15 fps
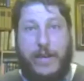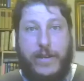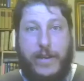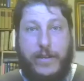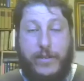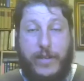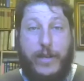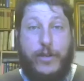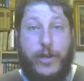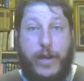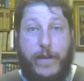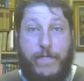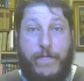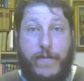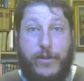uh, St.
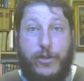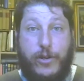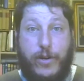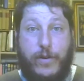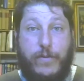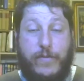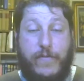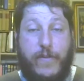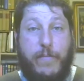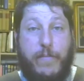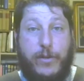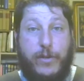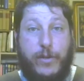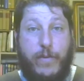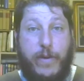John Fisher, who was very
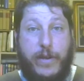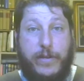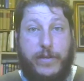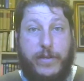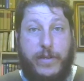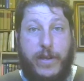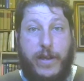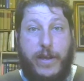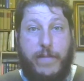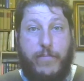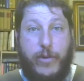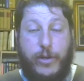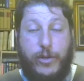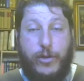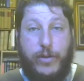much the greatest uh,
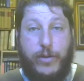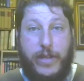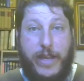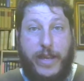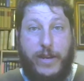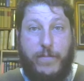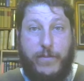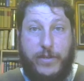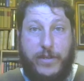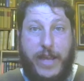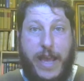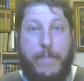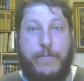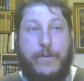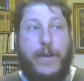preacher in the kingdom, was
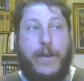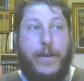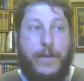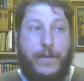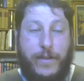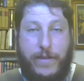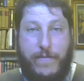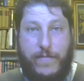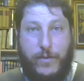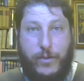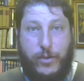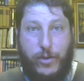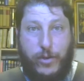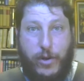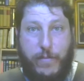tapped to give the
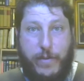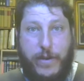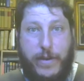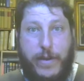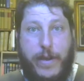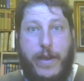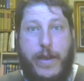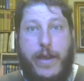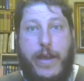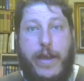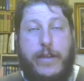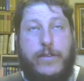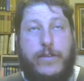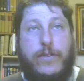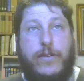sermon.
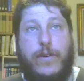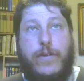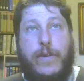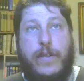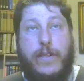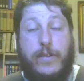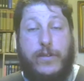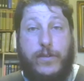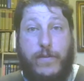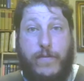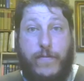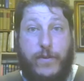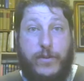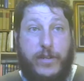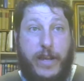And so, and this is the
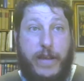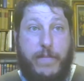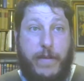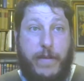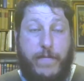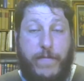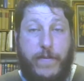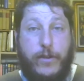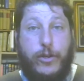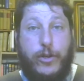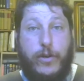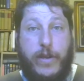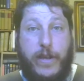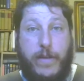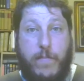first time that
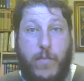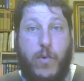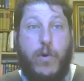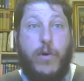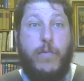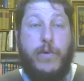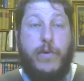Fisher and More would